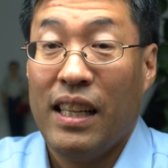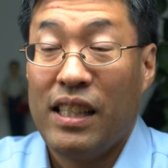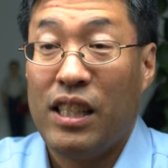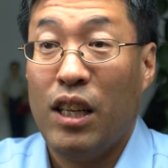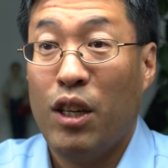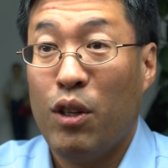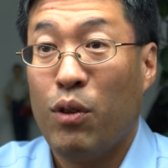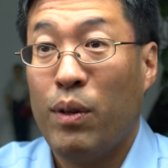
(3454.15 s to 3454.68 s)

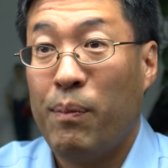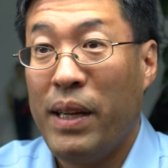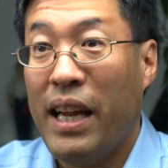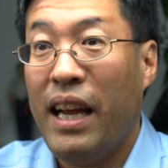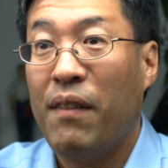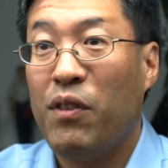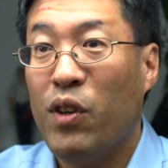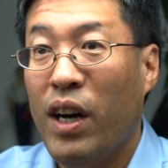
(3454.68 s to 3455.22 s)
So
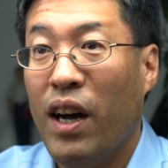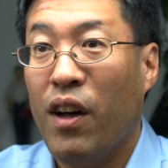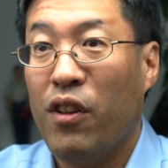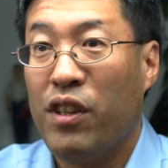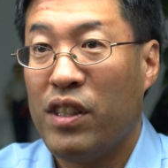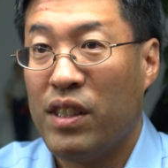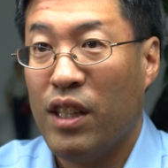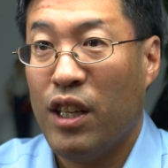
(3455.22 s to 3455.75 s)
behavioral
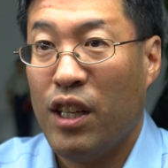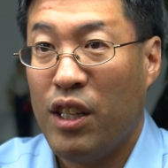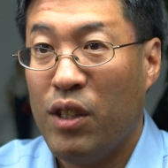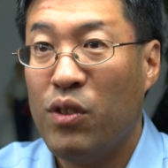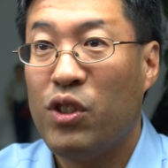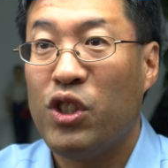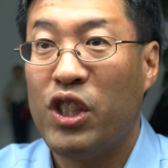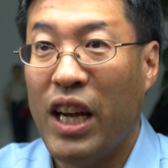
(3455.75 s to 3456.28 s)
health is a
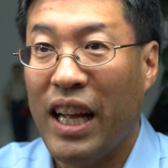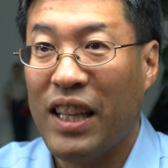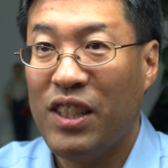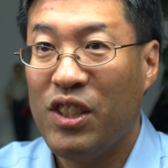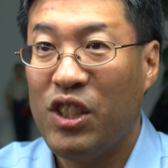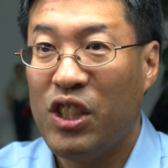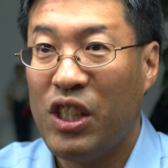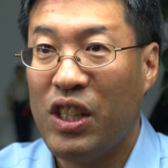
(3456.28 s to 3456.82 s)
huge
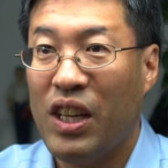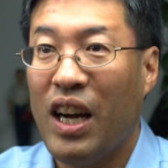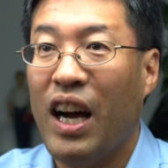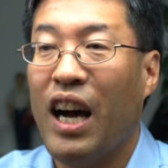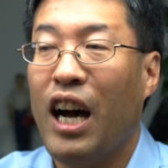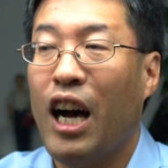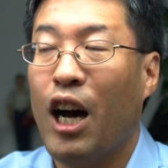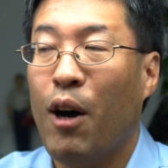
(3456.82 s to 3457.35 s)
challenge.
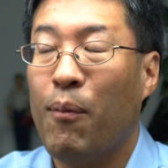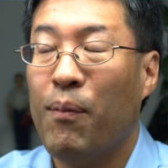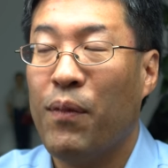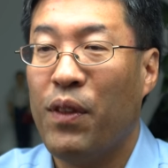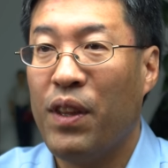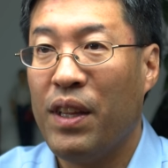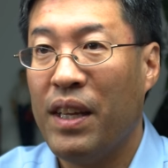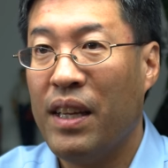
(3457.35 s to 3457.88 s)

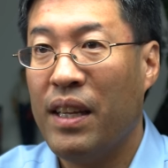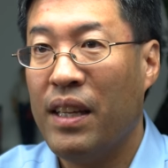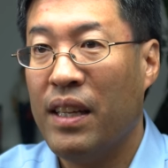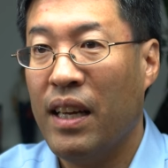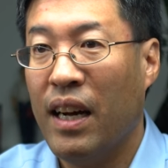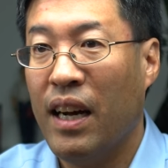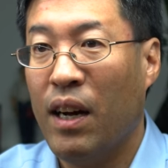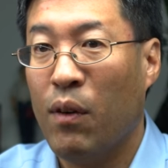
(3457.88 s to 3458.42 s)
Mm-hmm.
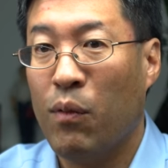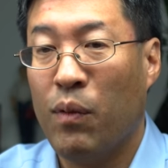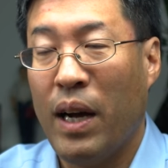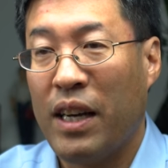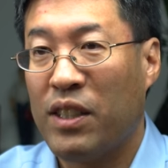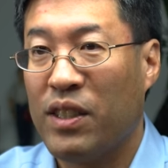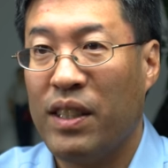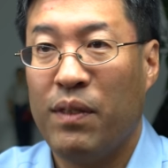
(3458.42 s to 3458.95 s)

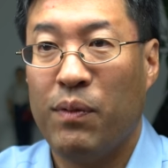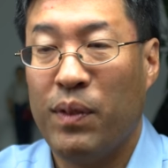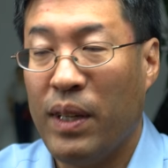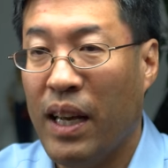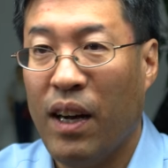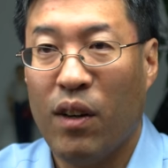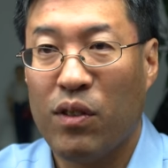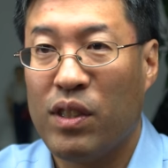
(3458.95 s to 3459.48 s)
We
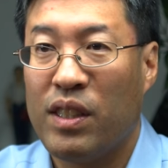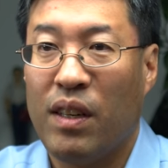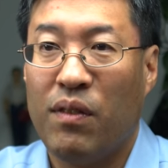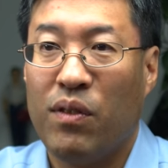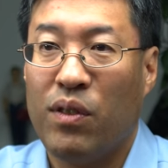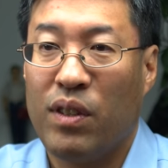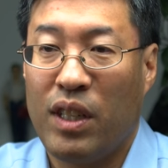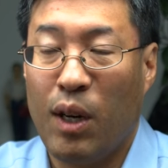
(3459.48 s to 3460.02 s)
held
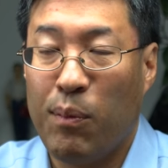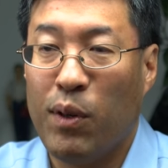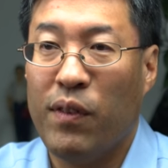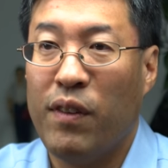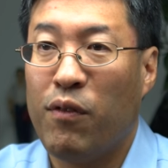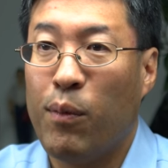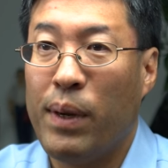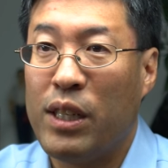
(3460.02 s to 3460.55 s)
a couple of
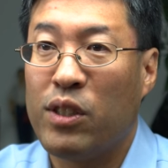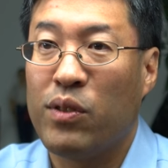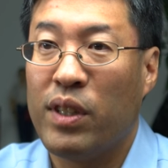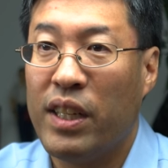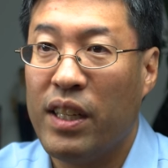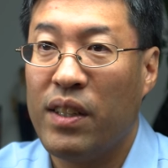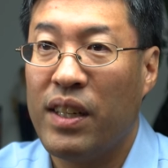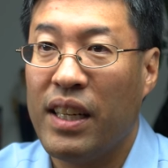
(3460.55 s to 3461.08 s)
informational
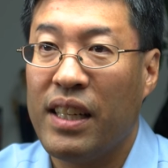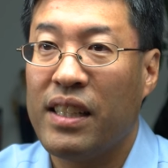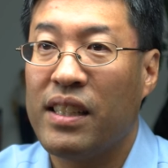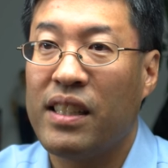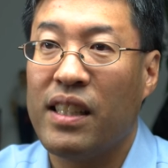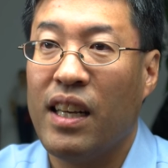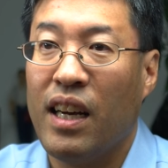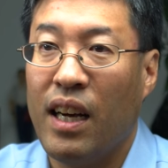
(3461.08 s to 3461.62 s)

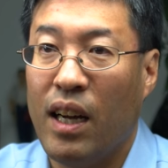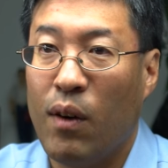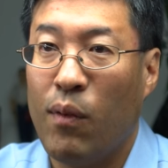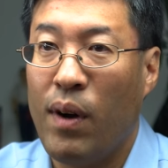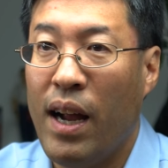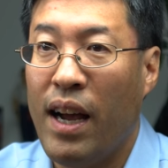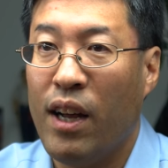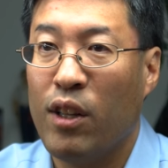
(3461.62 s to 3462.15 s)
hearings
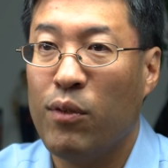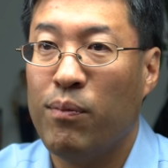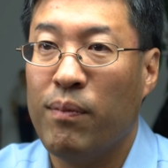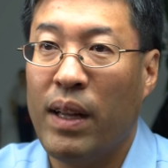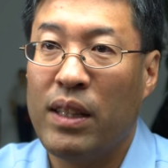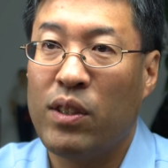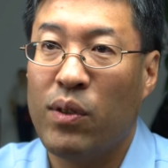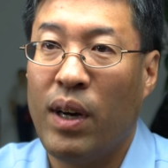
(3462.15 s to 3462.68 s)
around
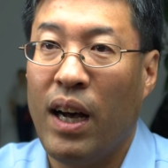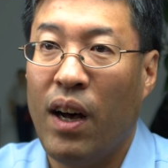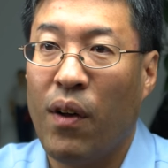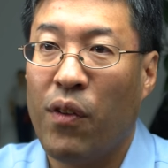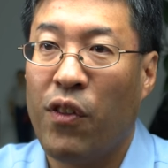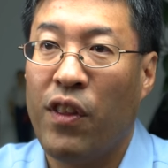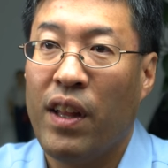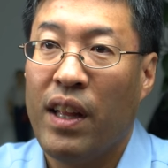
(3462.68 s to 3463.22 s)
mental
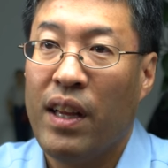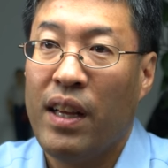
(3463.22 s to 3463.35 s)
health.